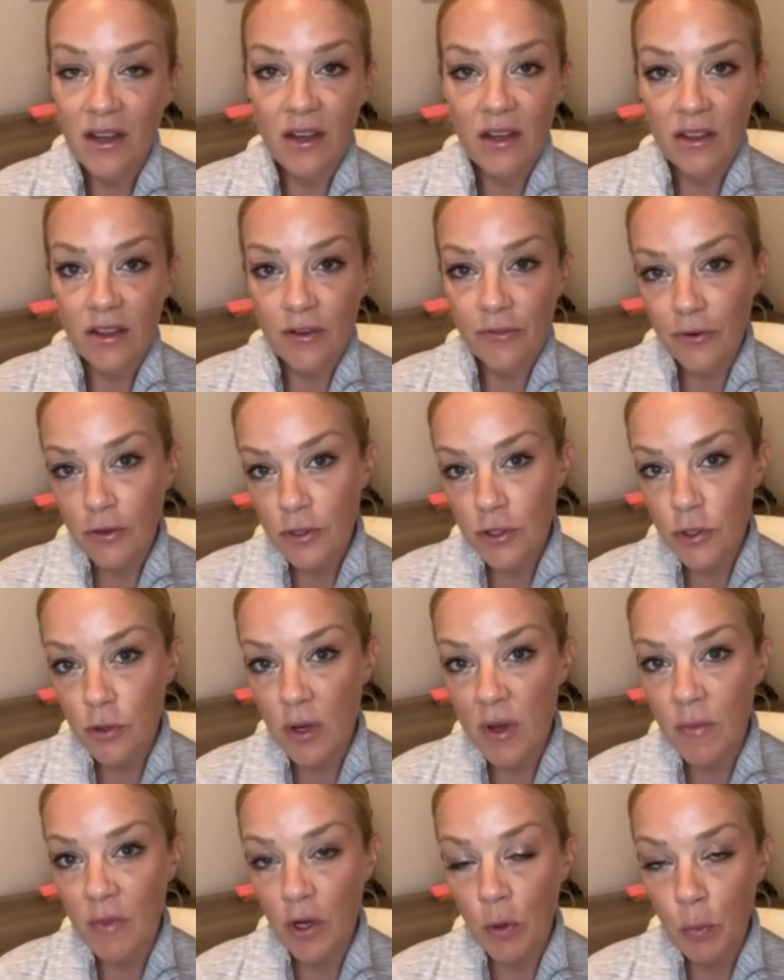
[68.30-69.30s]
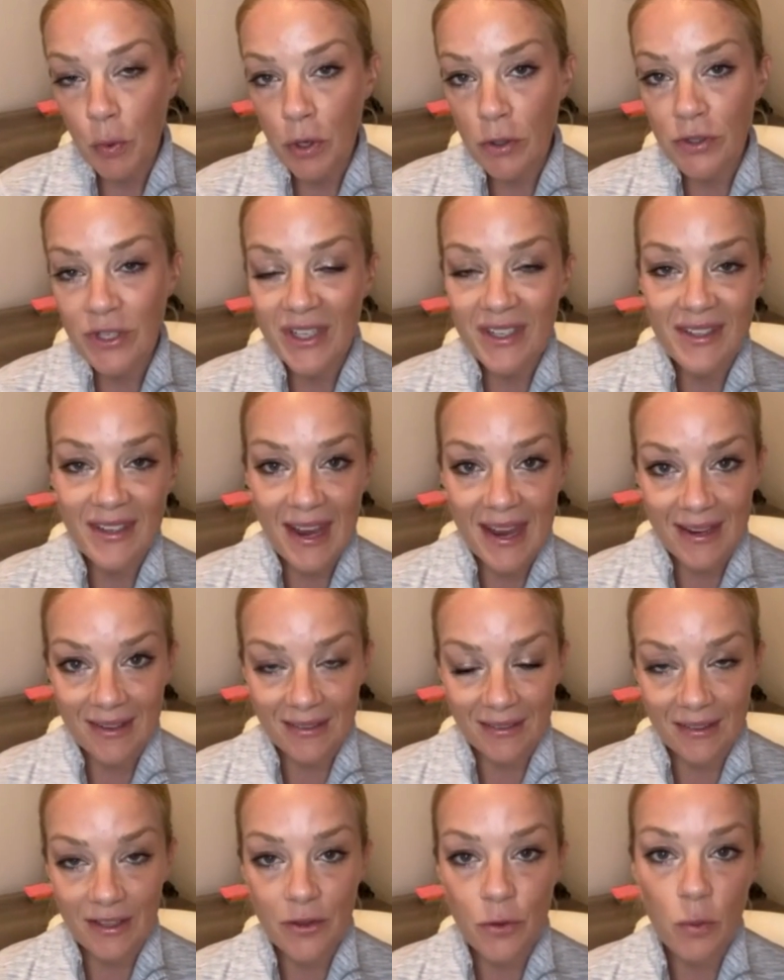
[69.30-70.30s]
The first treatment approach is
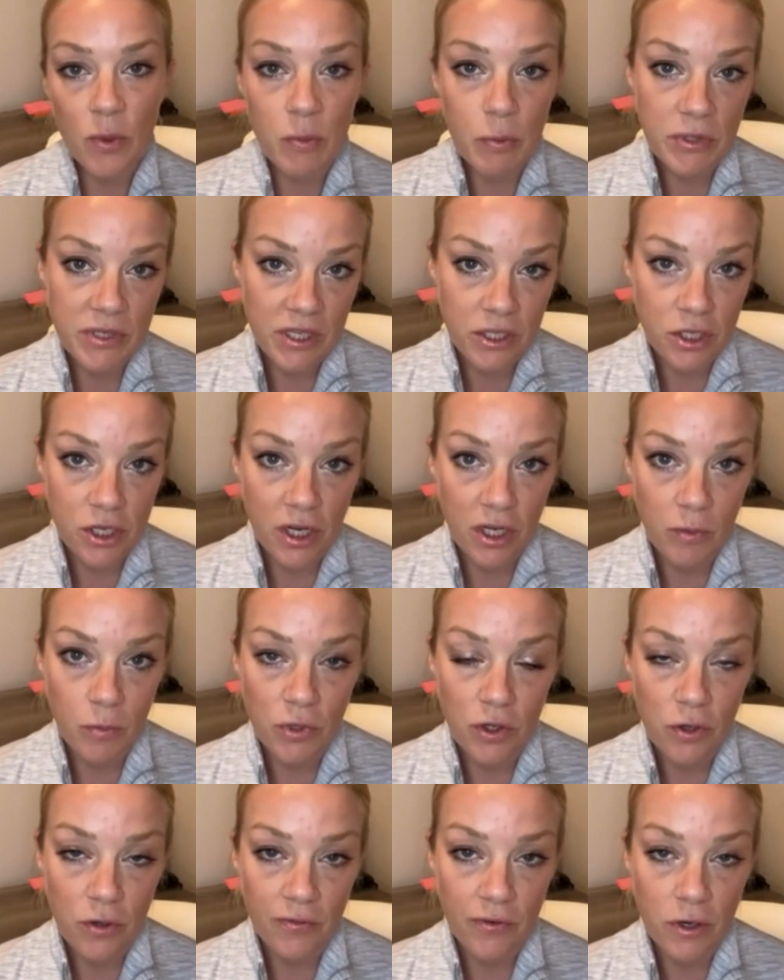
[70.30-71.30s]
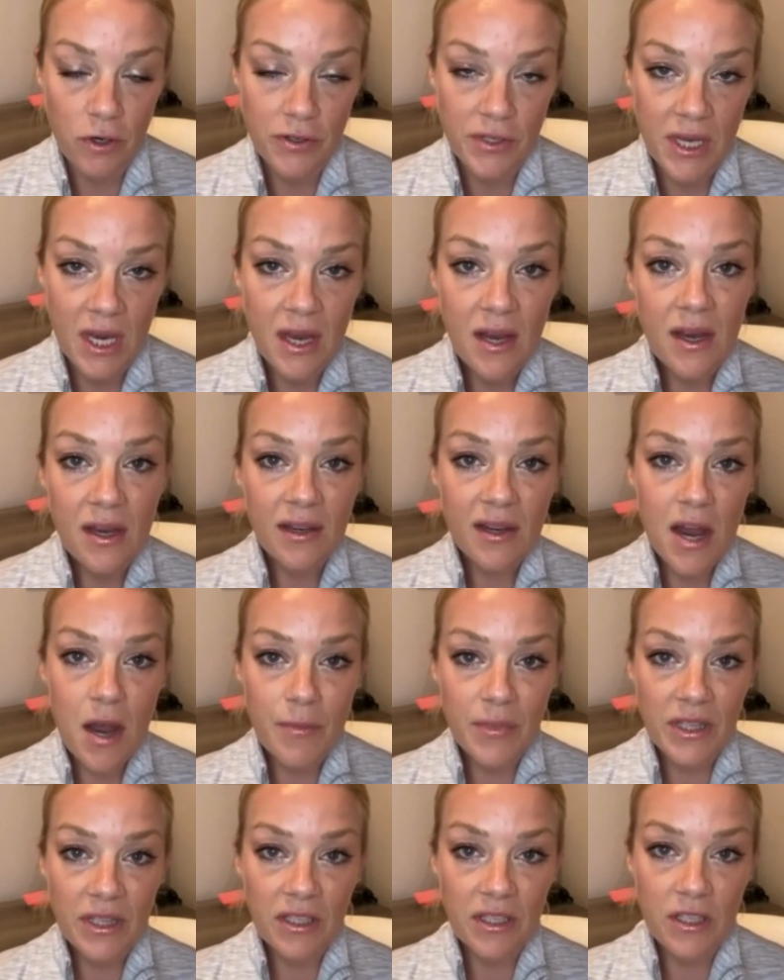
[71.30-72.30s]
Canalith Repositioning maneuvers,
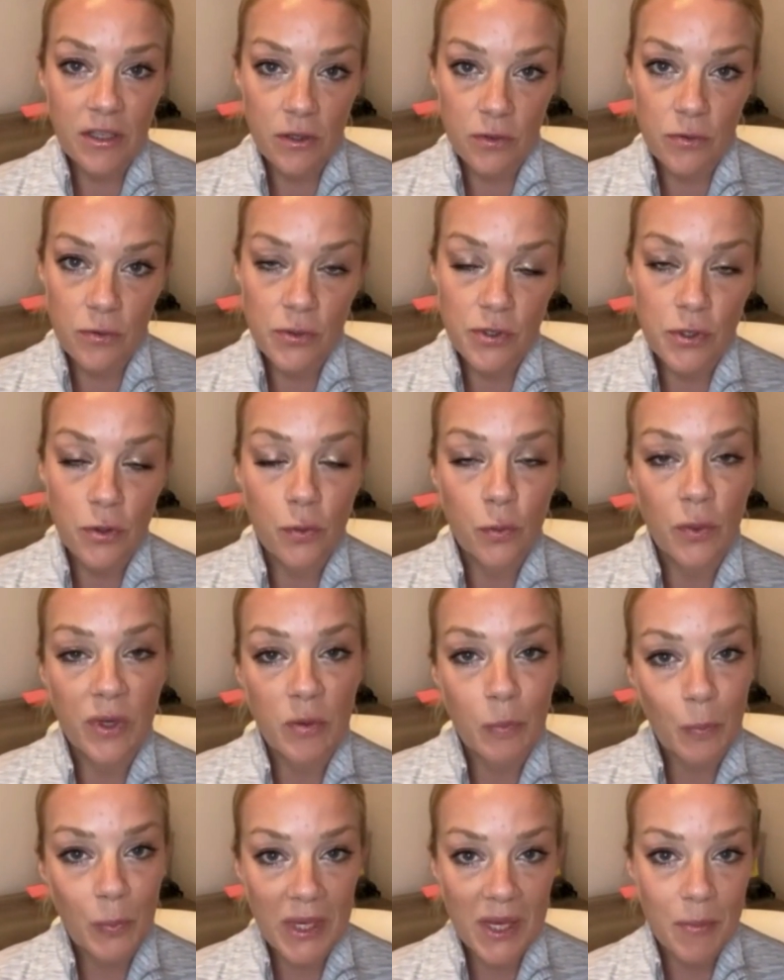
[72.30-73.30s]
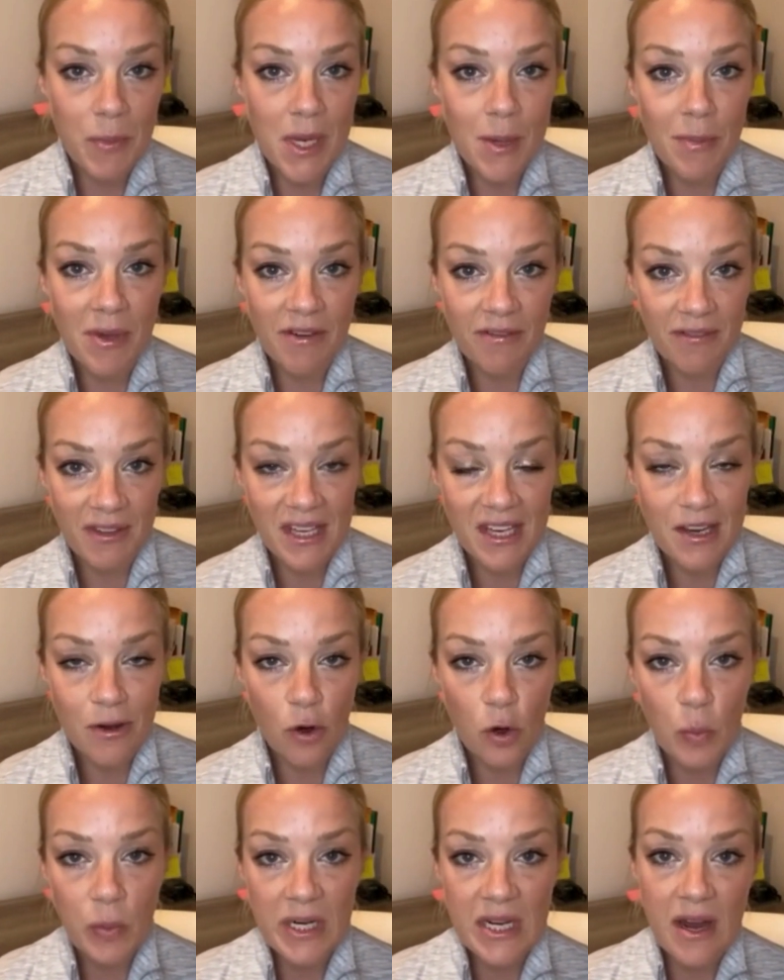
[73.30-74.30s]
commonly used with B P P V, or
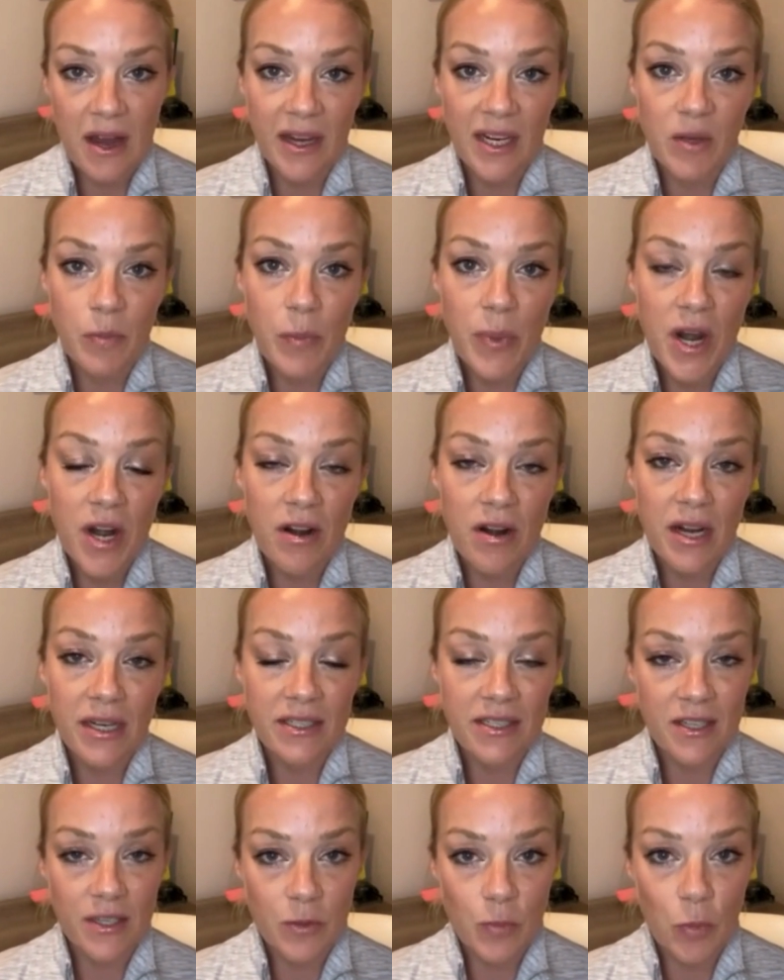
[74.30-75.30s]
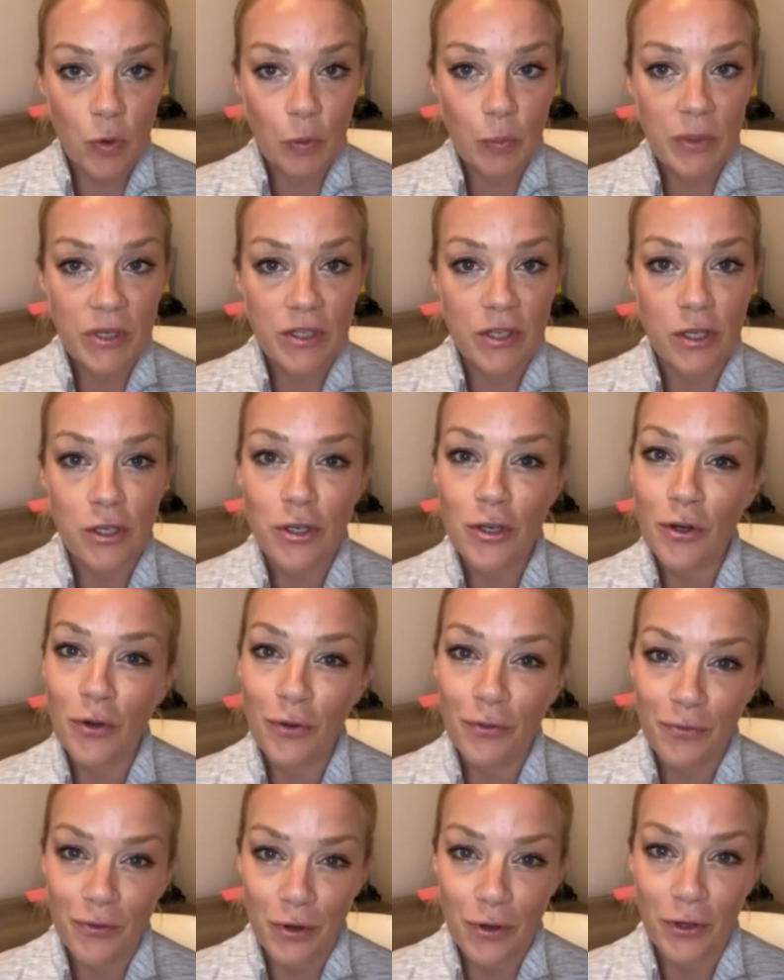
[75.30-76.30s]
benign paroxysmal
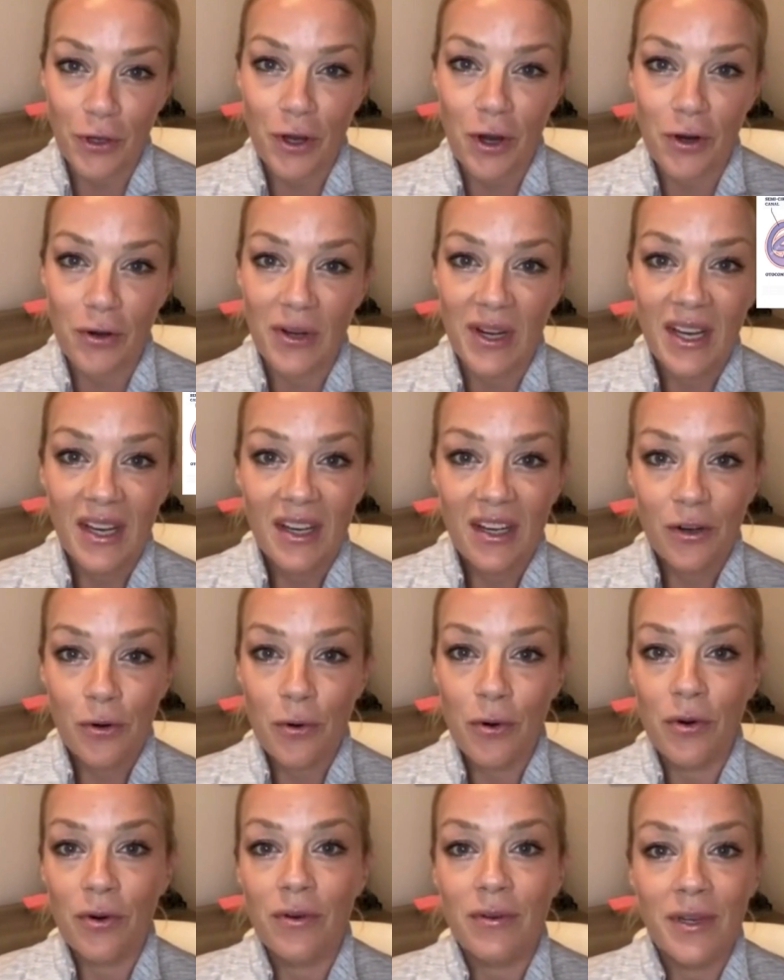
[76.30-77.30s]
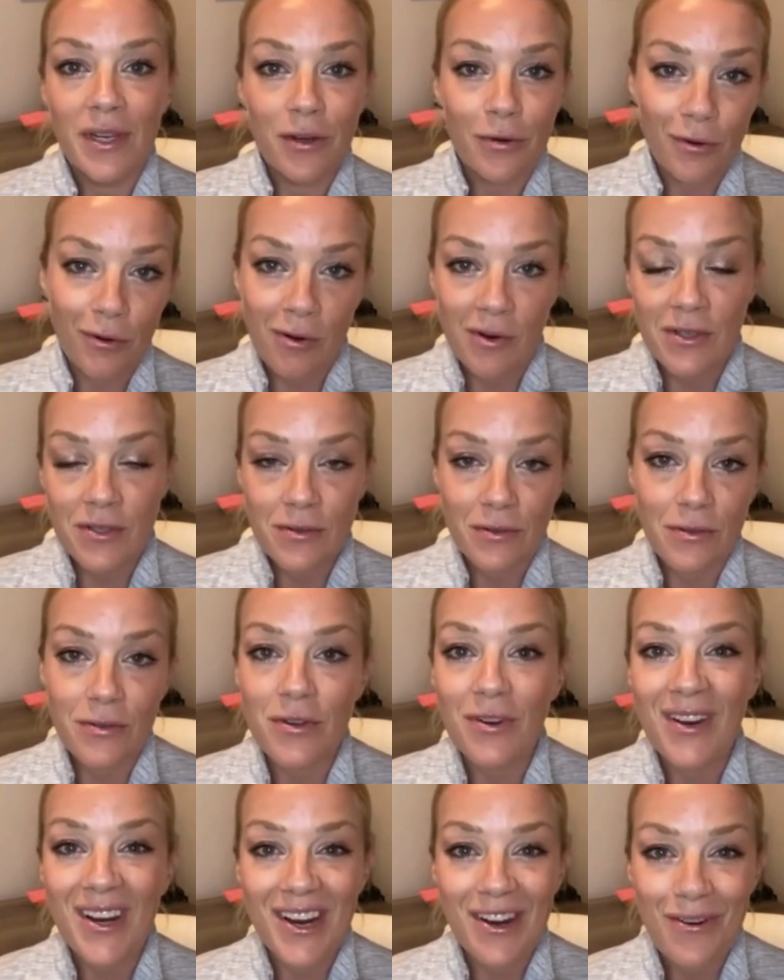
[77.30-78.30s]
positional vertigo, or ear crystals
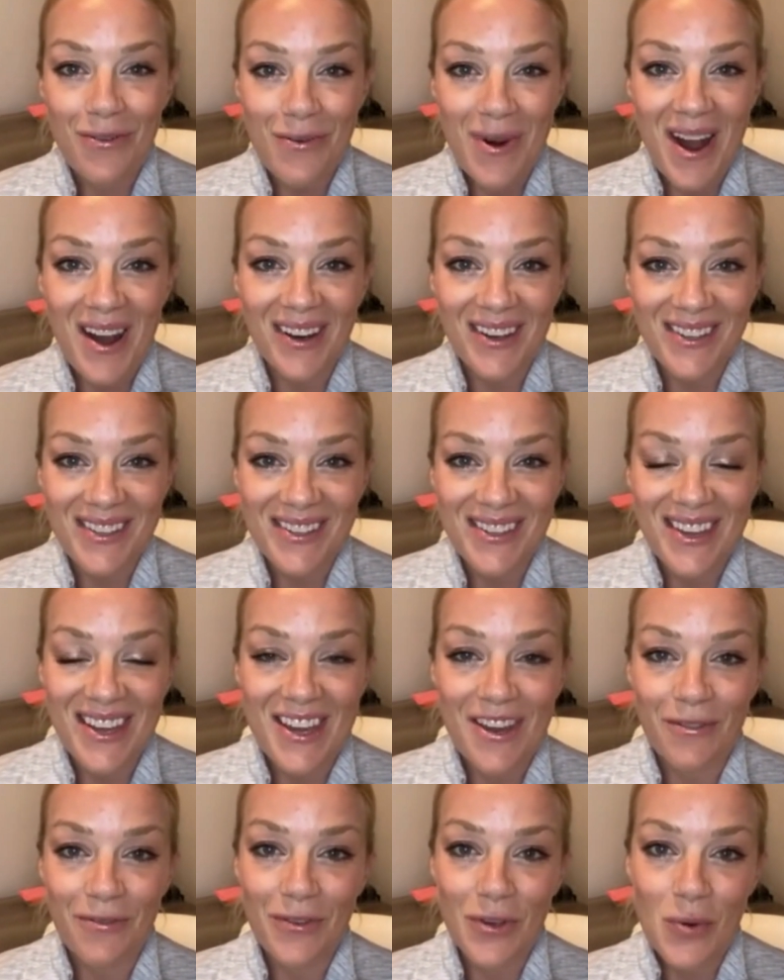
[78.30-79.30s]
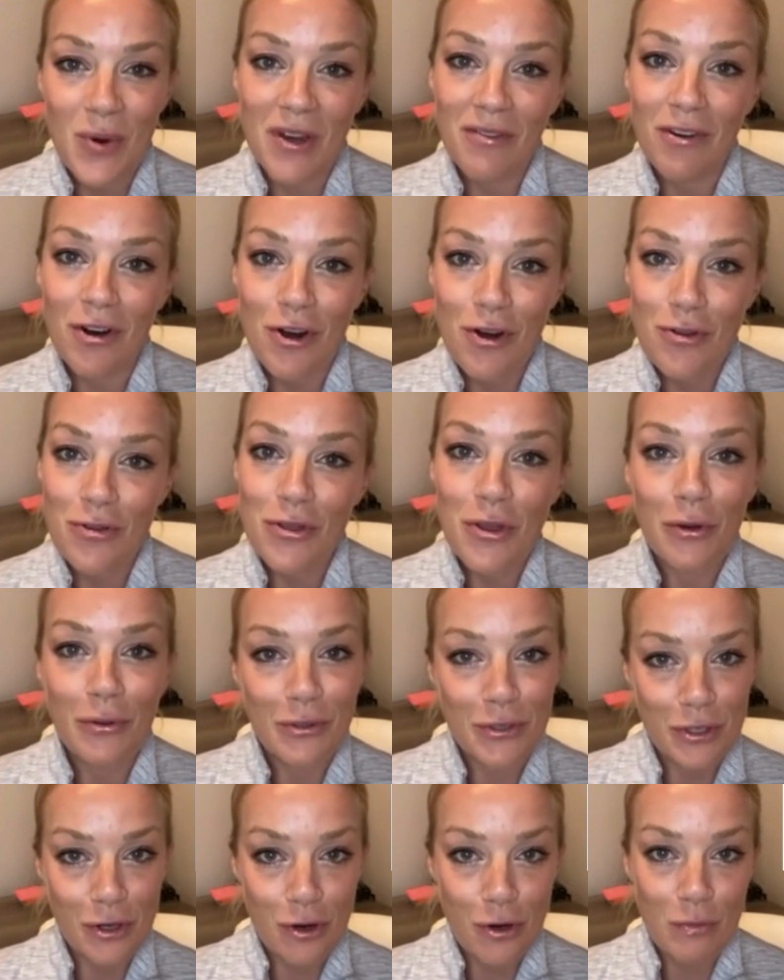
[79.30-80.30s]
or ear rocks if you have heard those
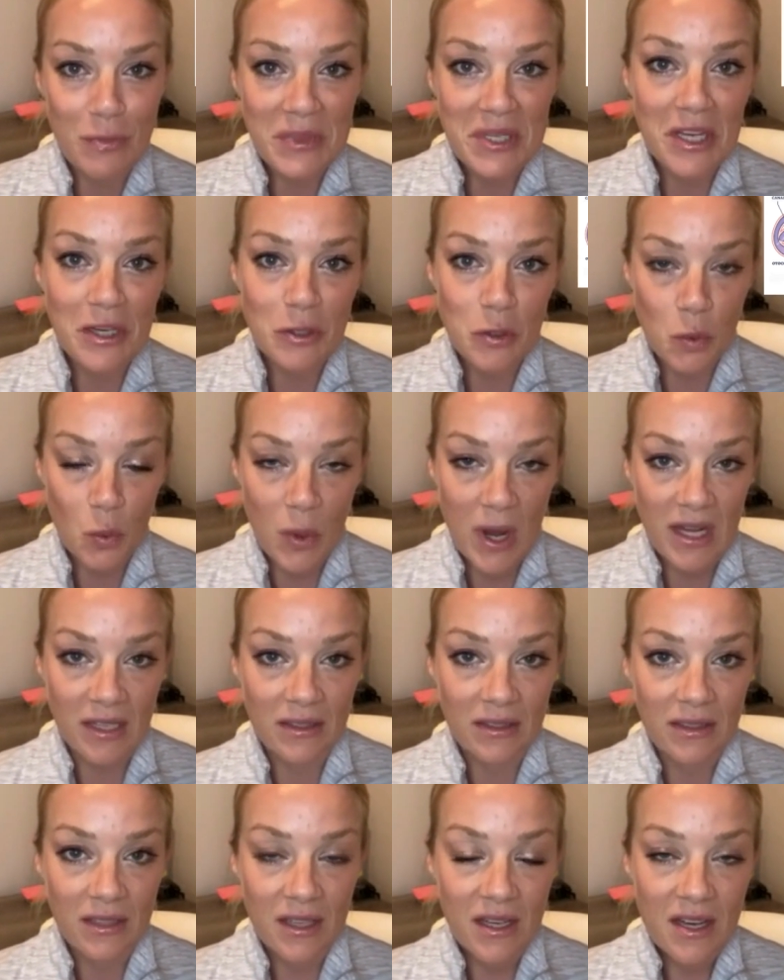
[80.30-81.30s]
terms as well.